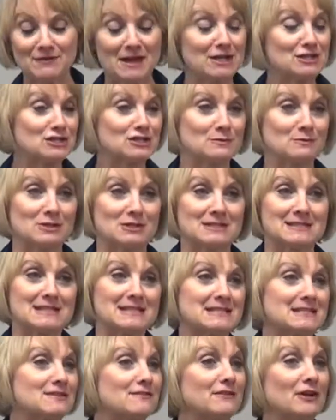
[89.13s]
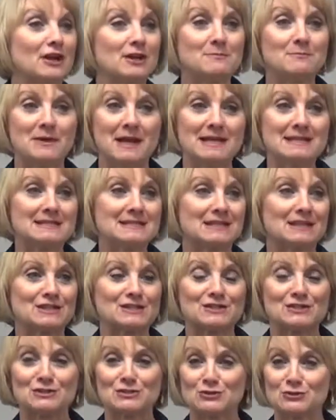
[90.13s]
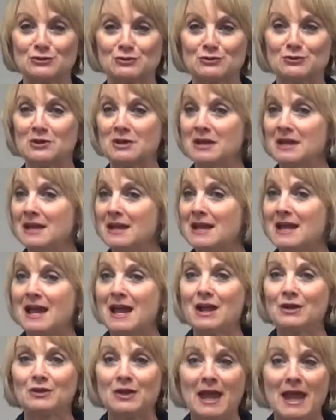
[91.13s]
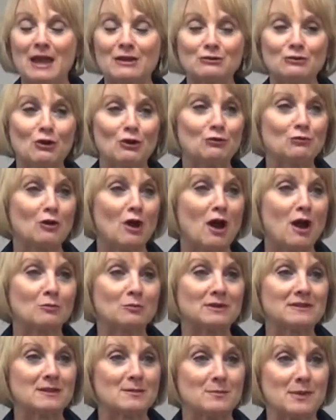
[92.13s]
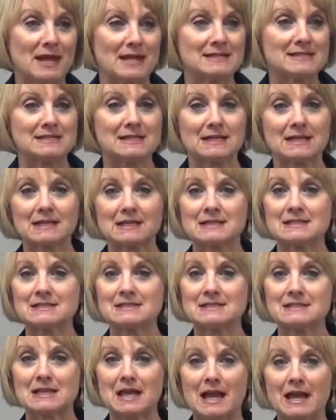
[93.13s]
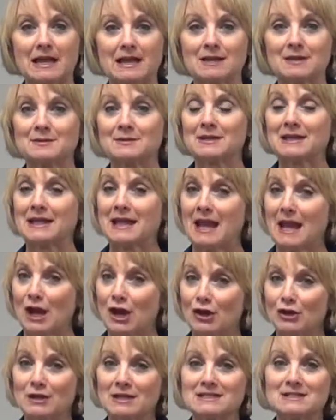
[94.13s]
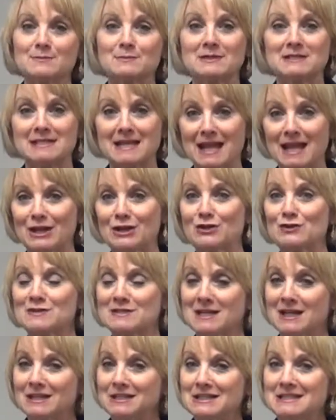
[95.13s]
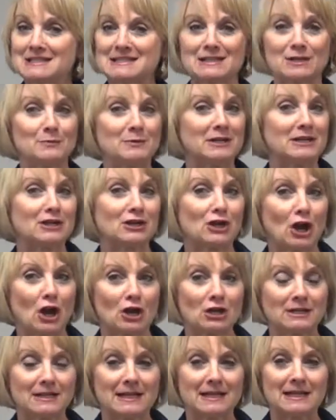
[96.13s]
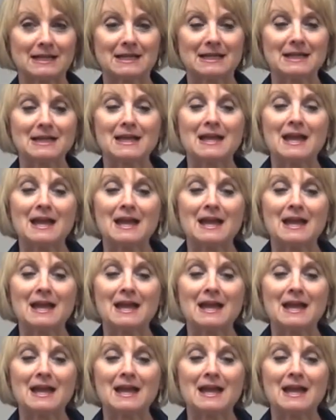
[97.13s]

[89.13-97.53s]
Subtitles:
Vegetables. This is a very basic stew. Can't go wrong with the basics like carrots, potatoes, onions, a little bit of garlic.